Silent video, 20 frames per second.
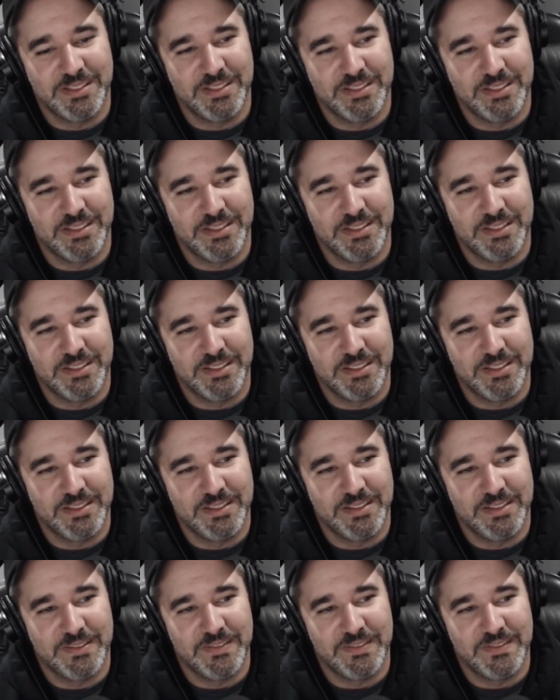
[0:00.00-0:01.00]

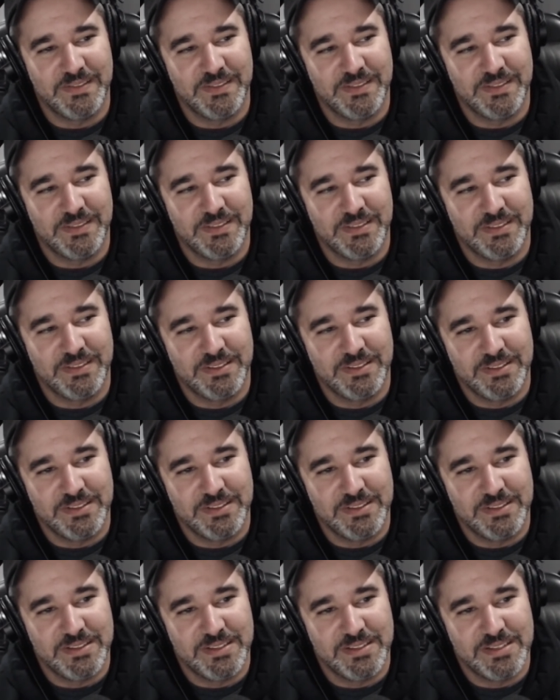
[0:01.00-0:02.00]

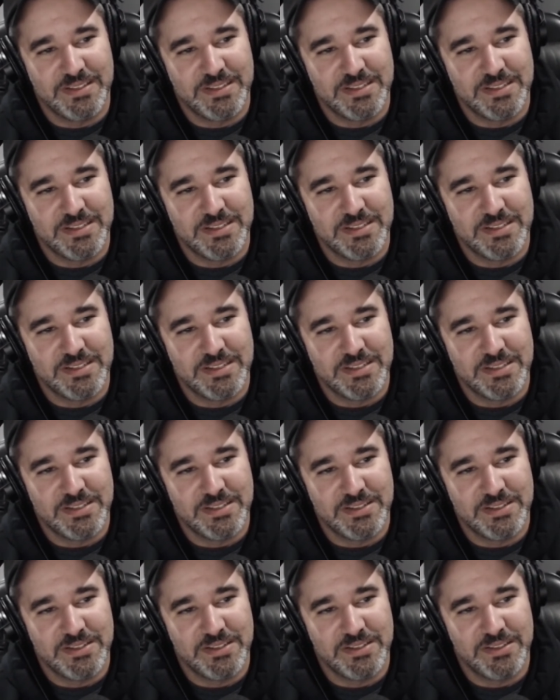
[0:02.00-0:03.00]

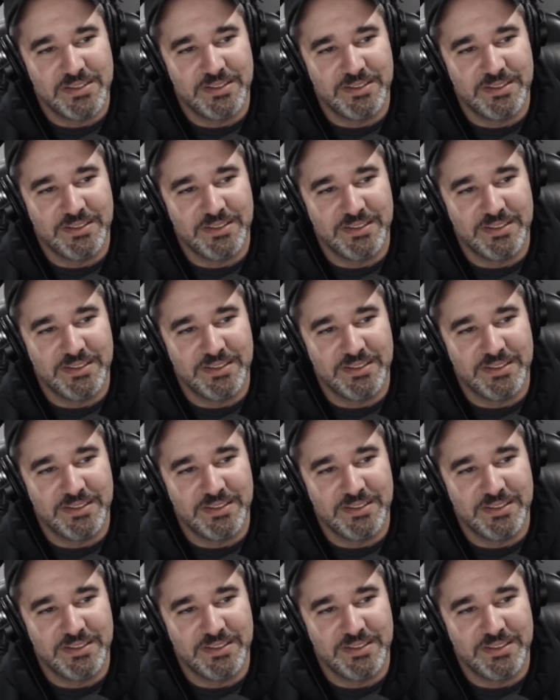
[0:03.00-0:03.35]
[no speech]